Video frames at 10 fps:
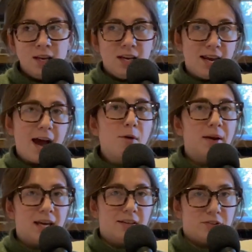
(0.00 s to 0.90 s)
Now
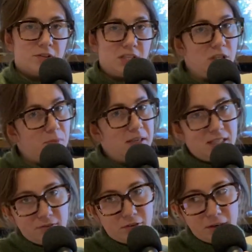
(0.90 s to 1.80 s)
my answer is a little bit
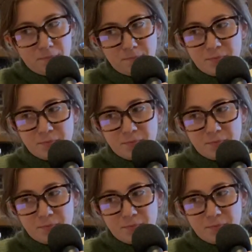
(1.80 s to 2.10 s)
different,